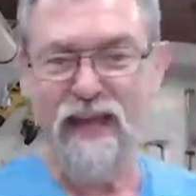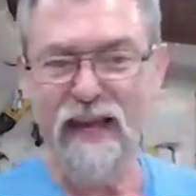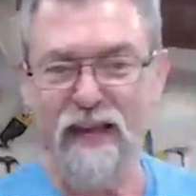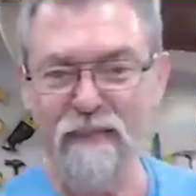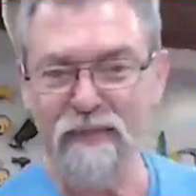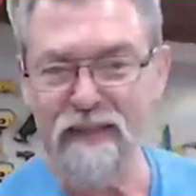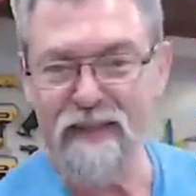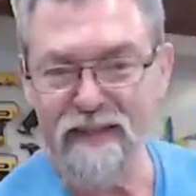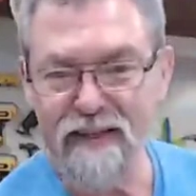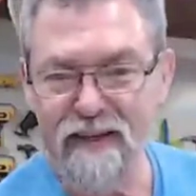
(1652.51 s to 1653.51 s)

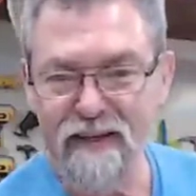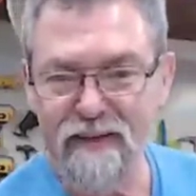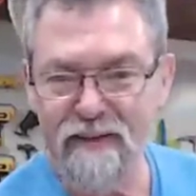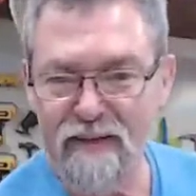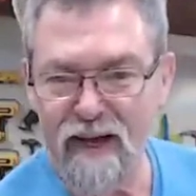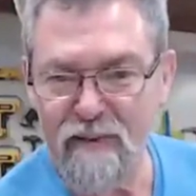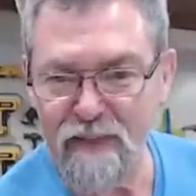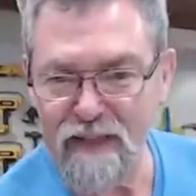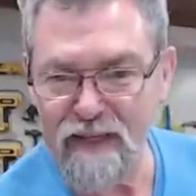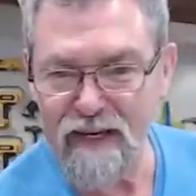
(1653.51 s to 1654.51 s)
I'll
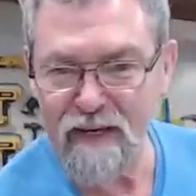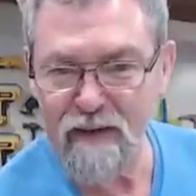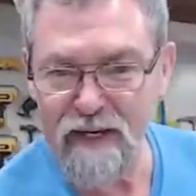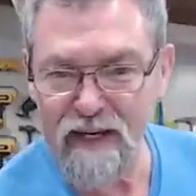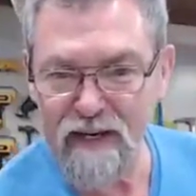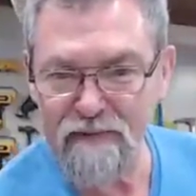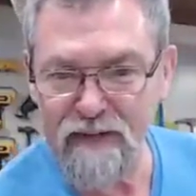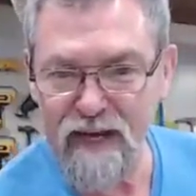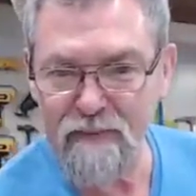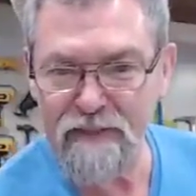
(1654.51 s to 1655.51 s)
be the gecko
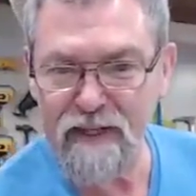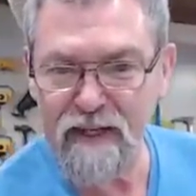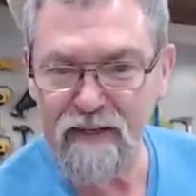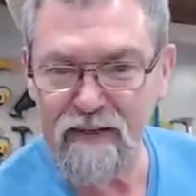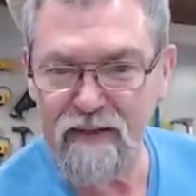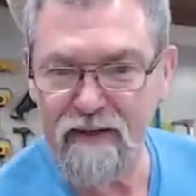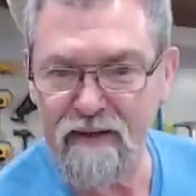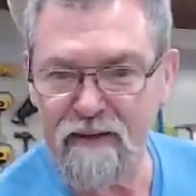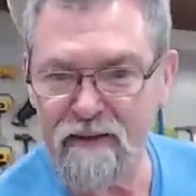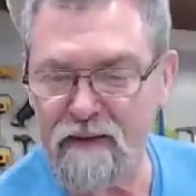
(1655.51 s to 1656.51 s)
for Carbatec.
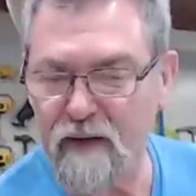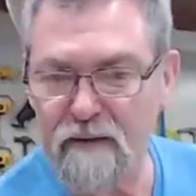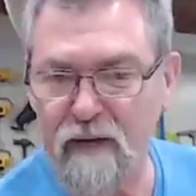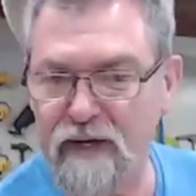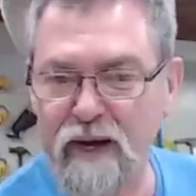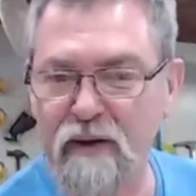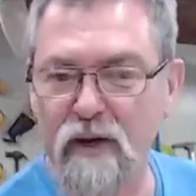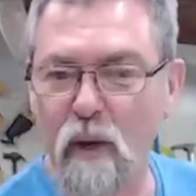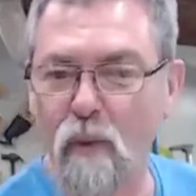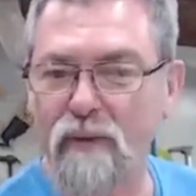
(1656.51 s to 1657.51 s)
I
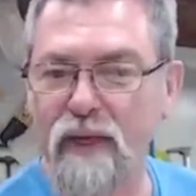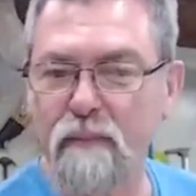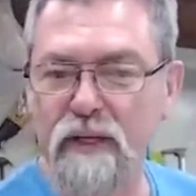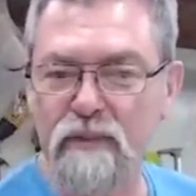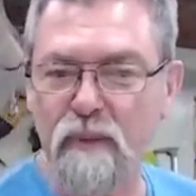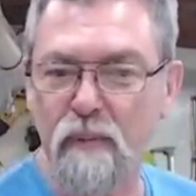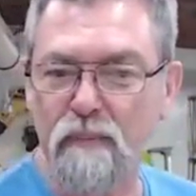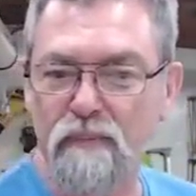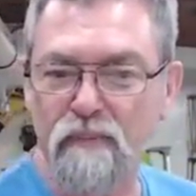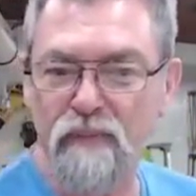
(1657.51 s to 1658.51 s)
don't know what that means, Bob.